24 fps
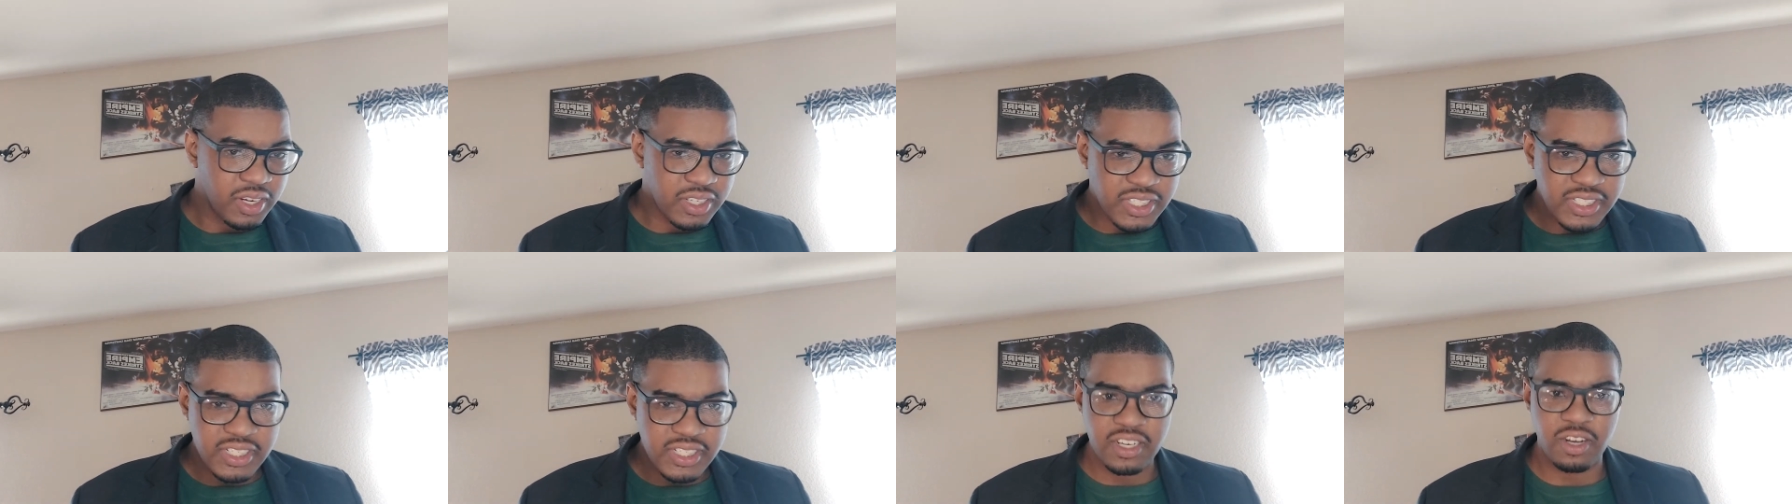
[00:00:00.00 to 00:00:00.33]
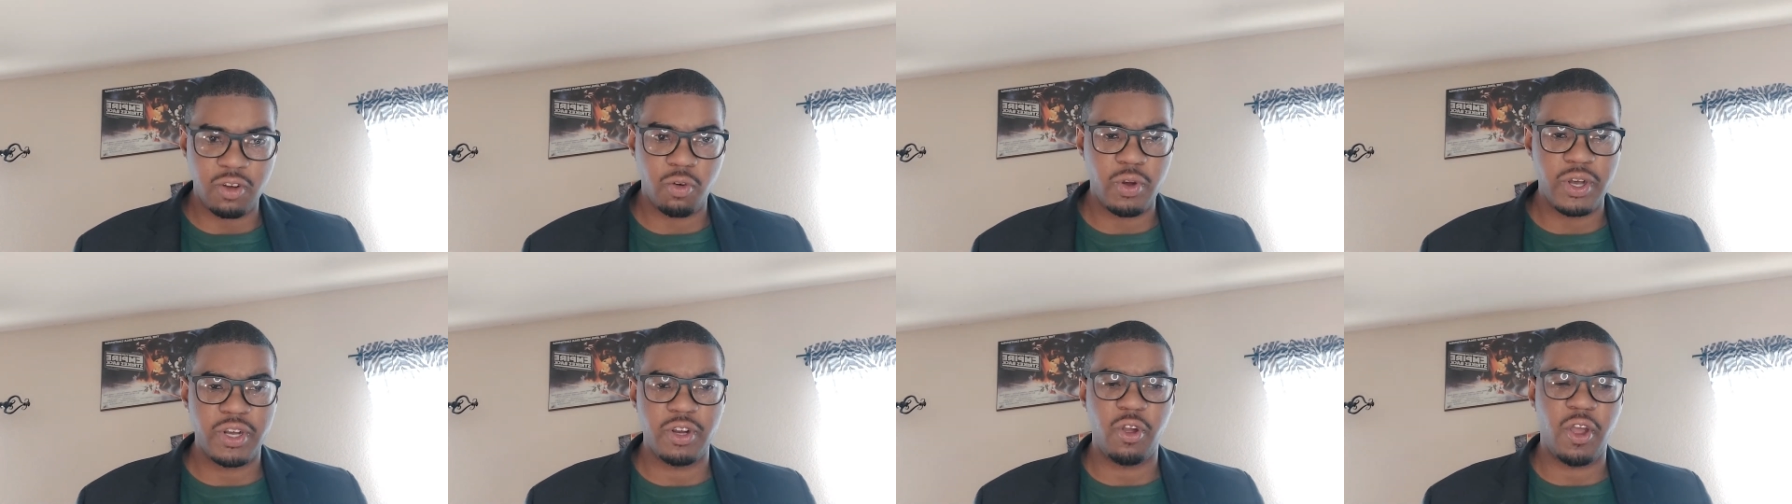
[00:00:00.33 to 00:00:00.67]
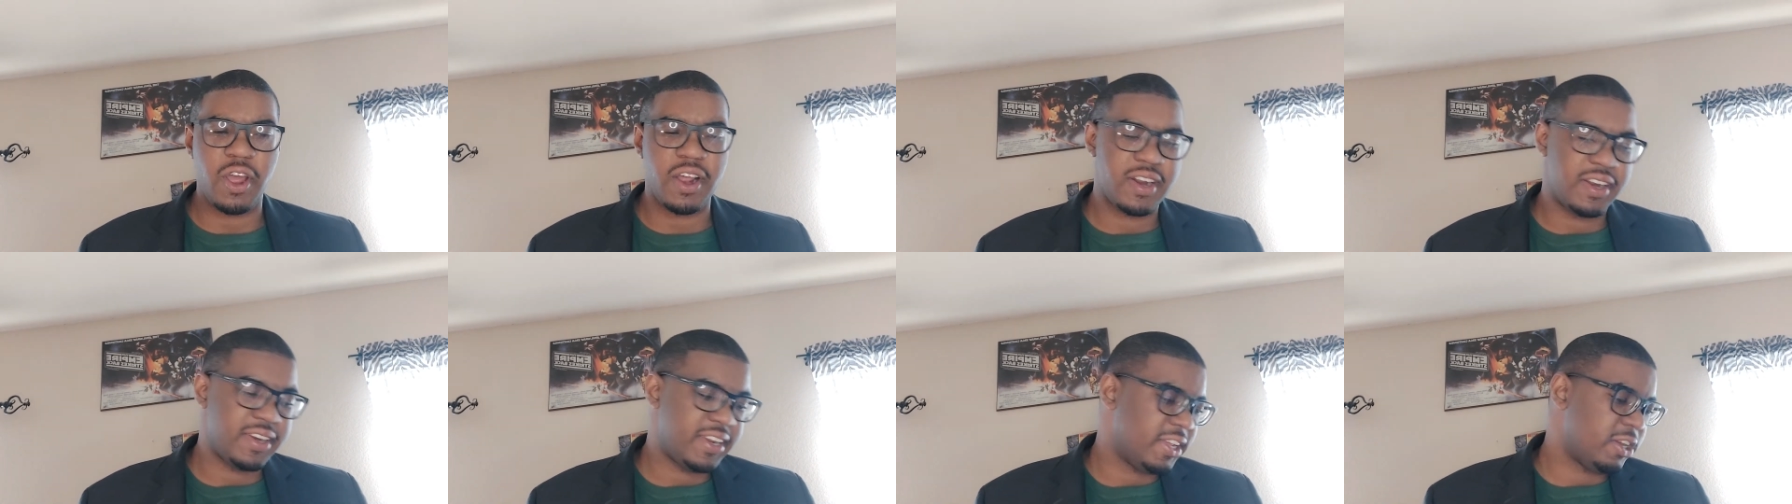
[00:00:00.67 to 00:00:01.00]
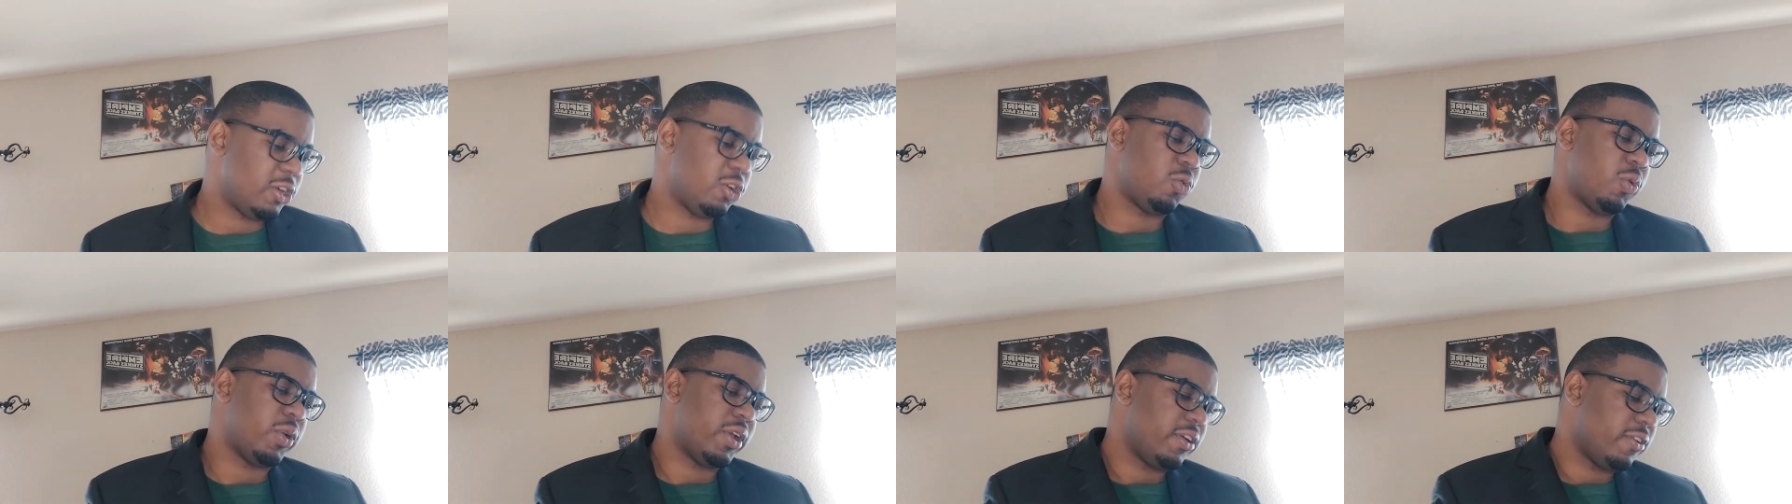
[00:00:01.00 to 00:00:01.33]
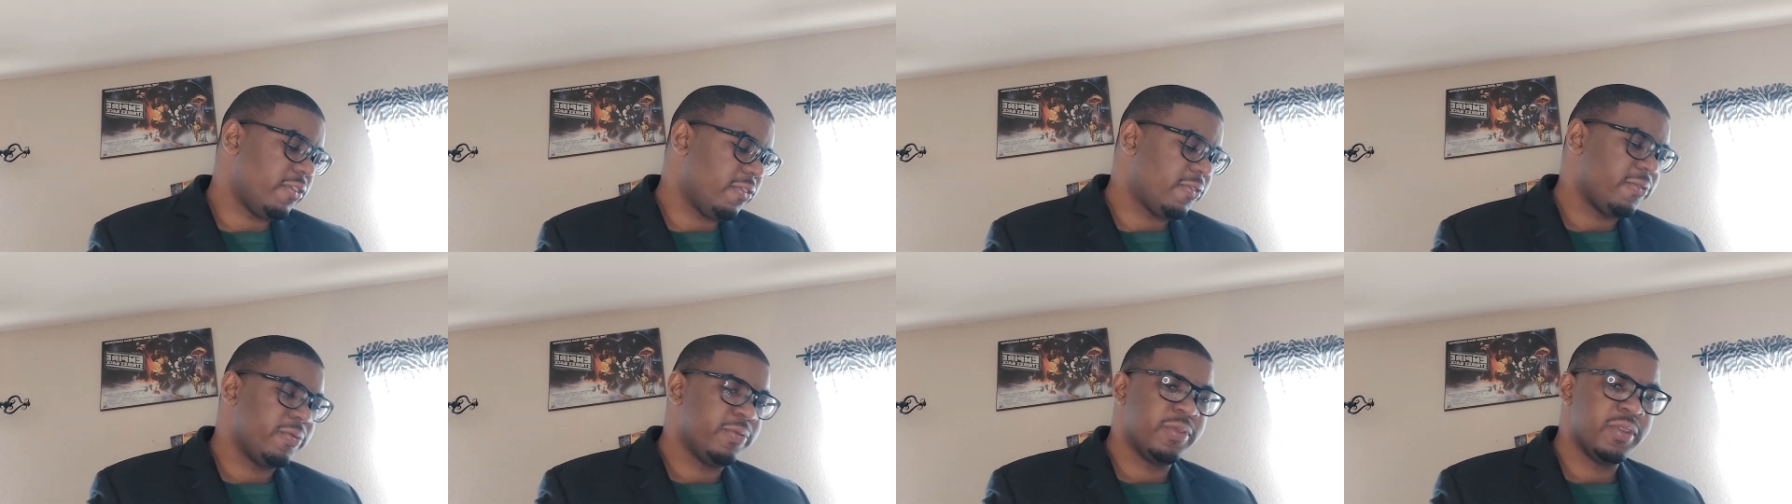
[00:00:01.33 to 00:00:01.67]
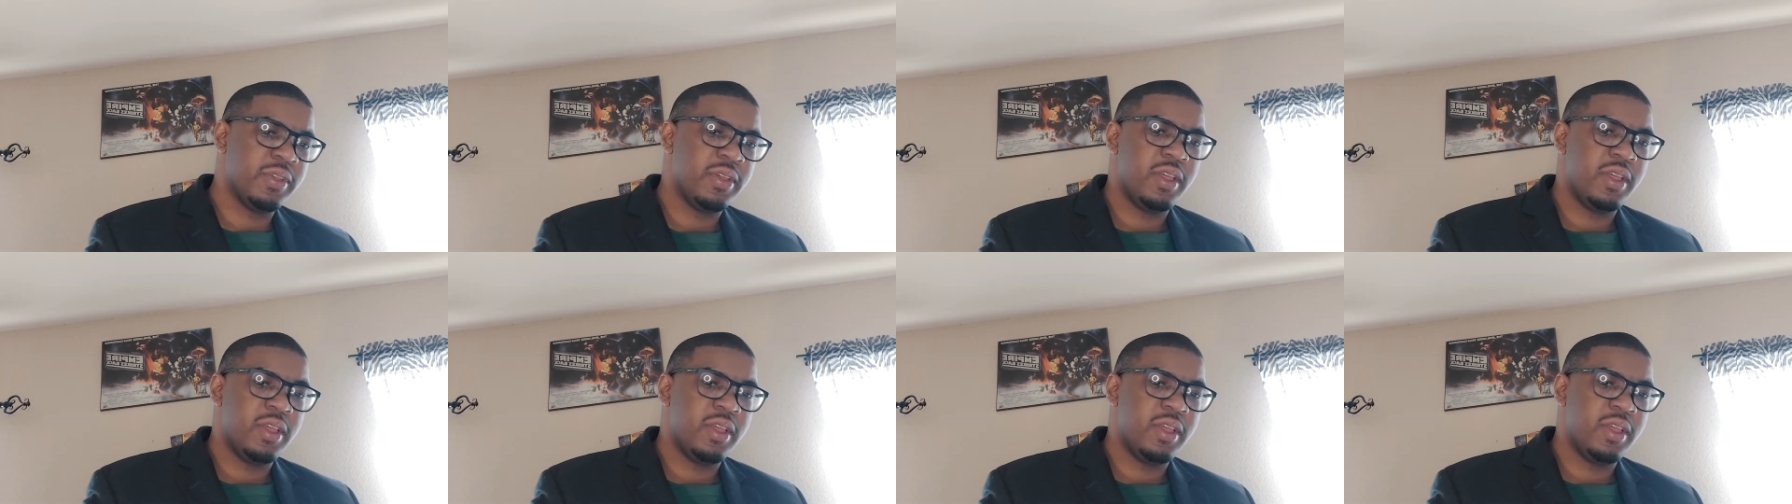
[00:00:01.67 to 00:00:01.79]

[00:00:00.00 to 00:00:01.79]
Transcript: she doesn't really know how to deal with.